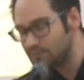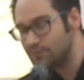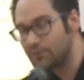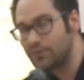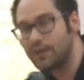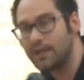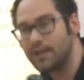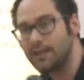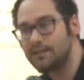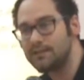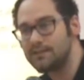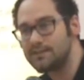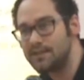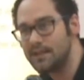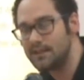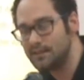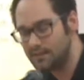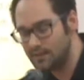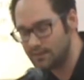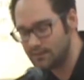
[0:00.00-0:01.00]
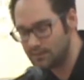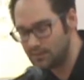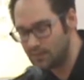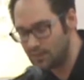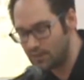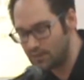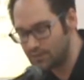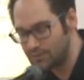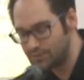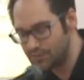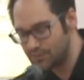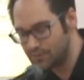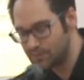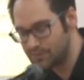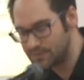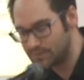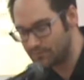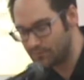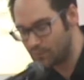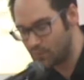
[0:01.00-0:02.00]
Let us not forget the state
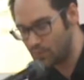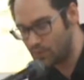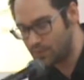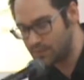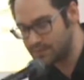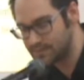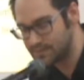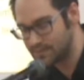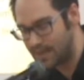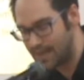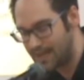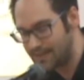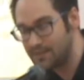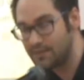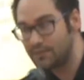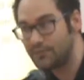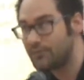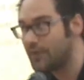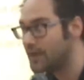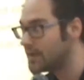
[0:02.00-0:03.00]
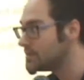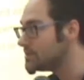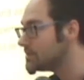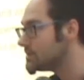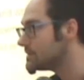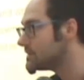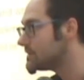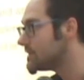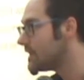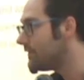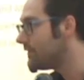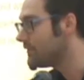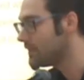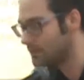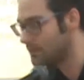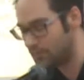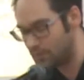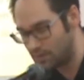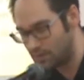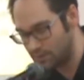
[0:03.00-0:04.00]
ideology was, of course,
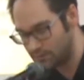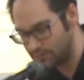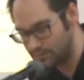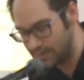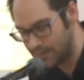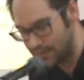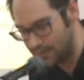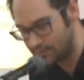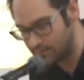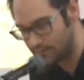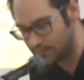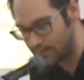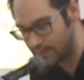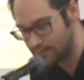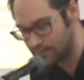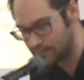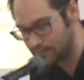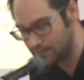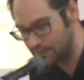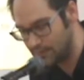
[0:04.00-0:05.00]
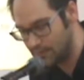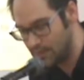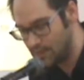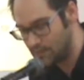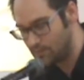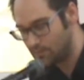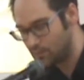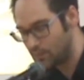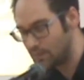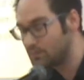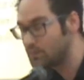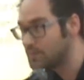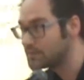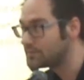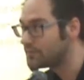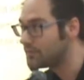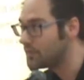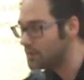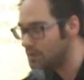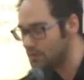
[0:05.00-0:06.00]
anti-fascist. Nothing wrong with that, right?
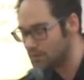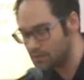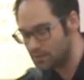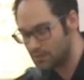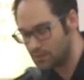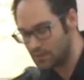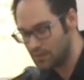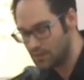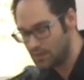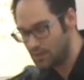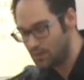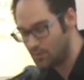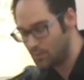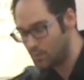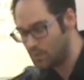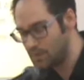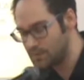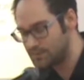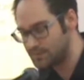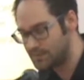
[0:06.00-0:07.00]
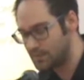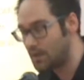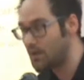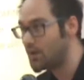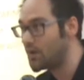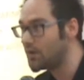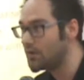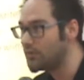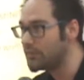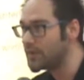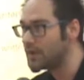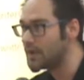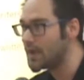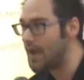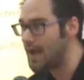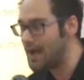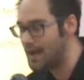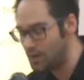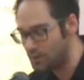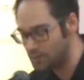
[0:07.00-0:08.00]
What was wrong was the
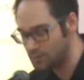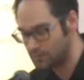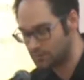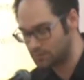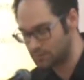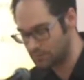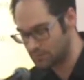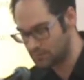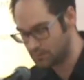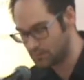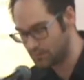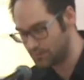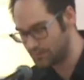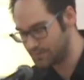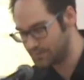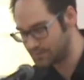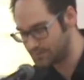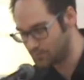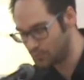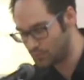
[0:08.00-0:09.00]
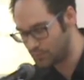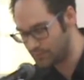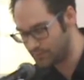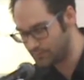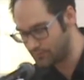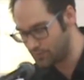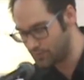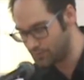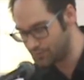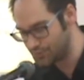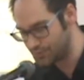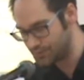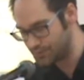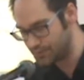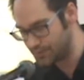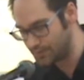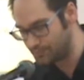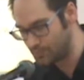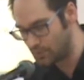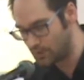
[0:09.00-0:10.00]
hollowing out of this more
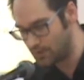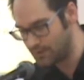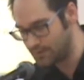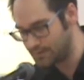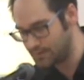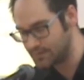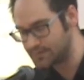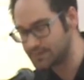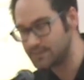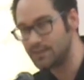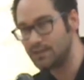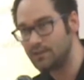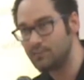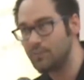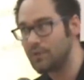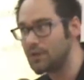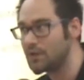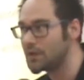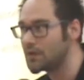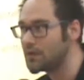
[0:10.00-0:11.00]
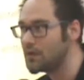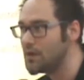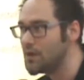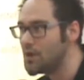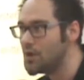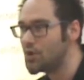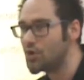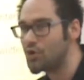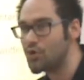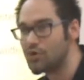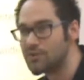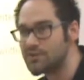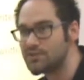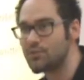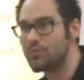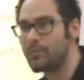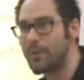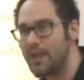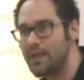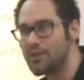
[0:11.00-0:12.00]
revolutionary politics in mere
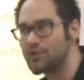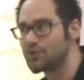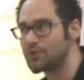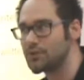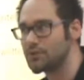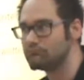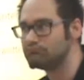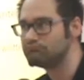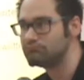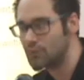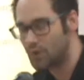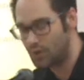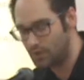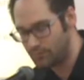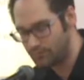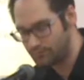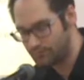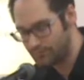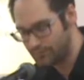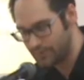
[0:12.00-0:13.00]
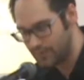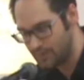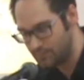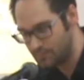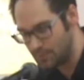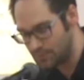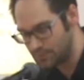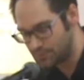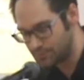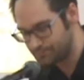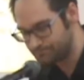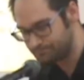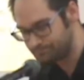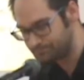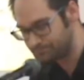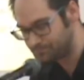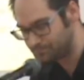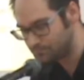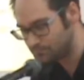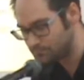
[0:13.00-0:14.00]
consummation of
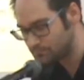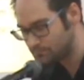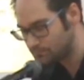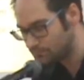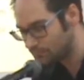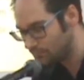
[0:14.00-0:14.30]
image.